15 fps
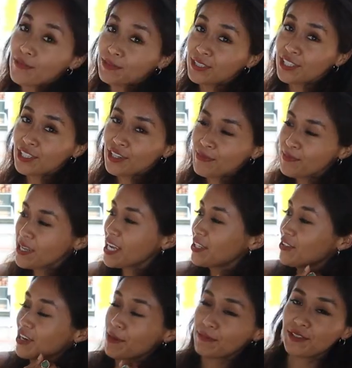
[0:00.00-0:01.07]
come to Colombia,
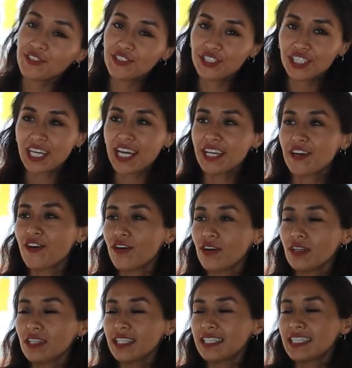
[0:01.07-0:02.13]
you have to try
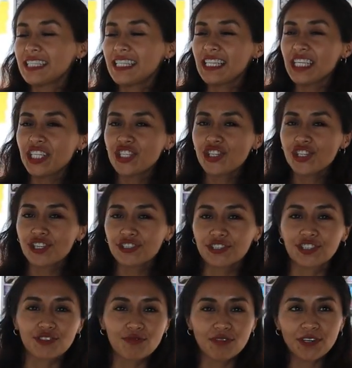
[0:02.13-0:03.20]
all the
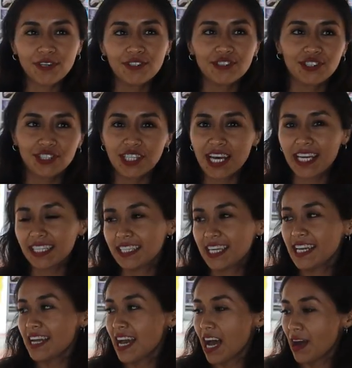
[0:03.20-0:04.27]
delicious fruits that
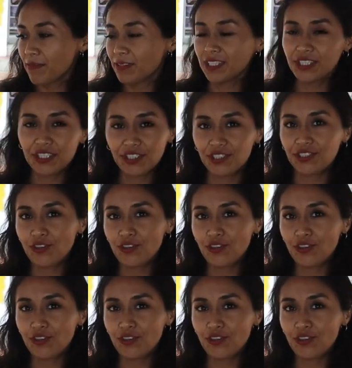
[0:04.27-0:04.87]
they have in these